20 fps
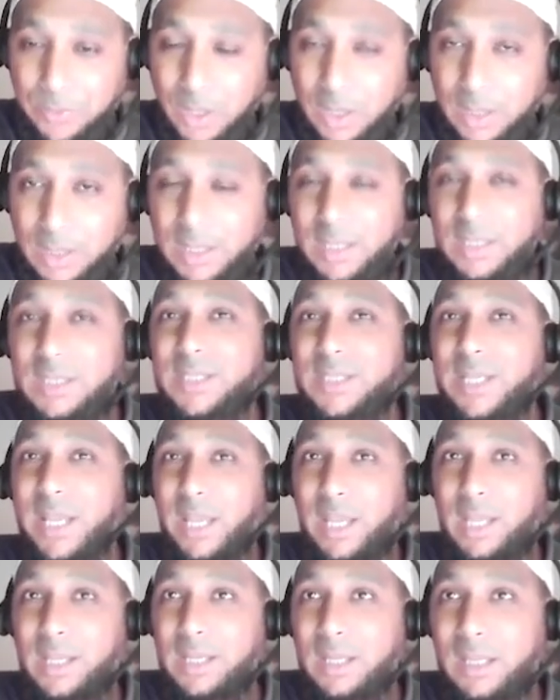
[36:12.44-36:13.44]
He's
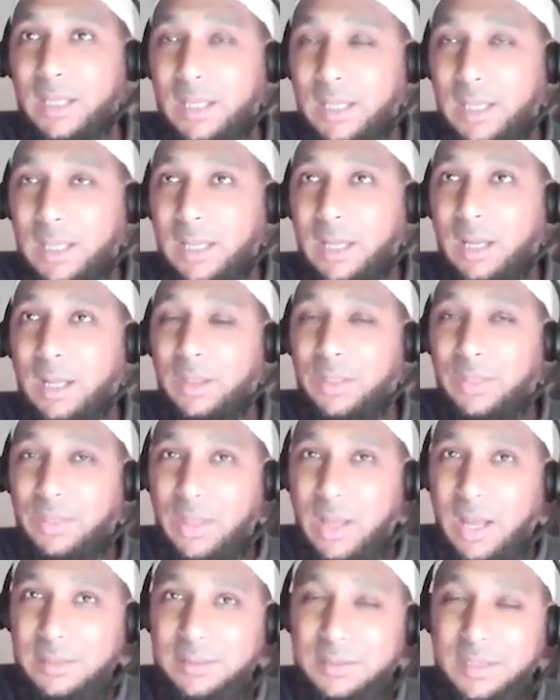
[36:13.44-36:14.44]
saying
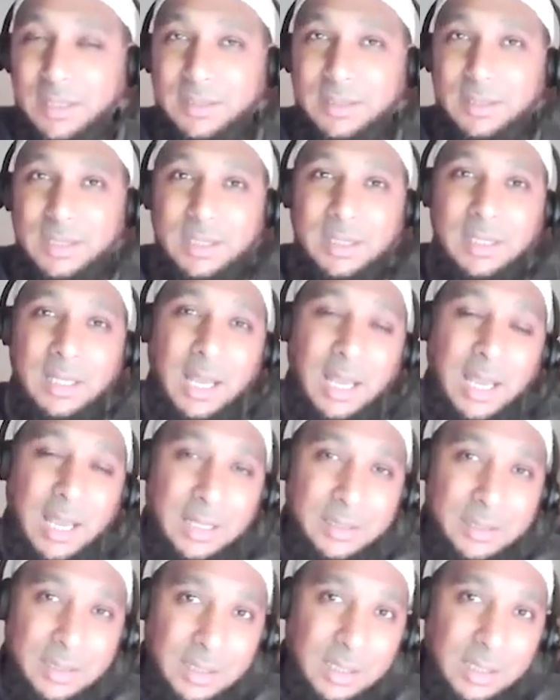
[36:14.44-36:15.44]
that the
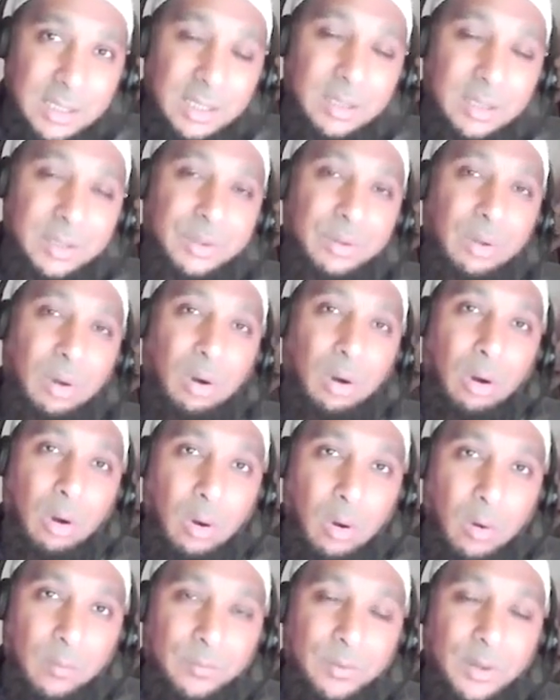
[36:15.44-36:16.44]
hadith
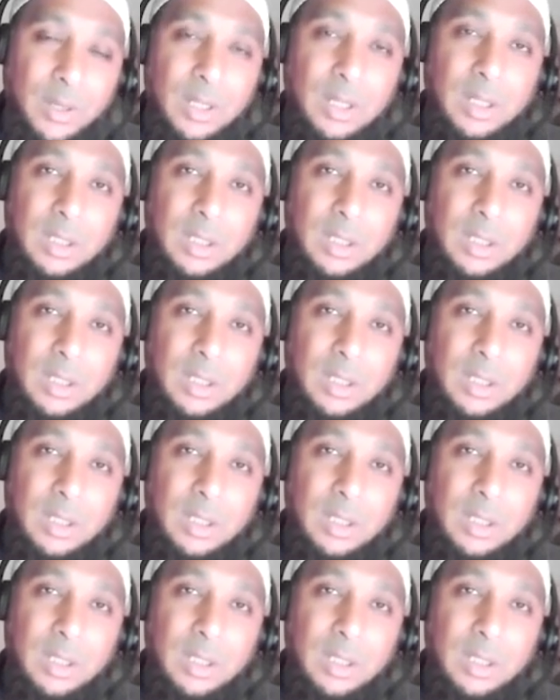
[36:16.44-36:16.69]
of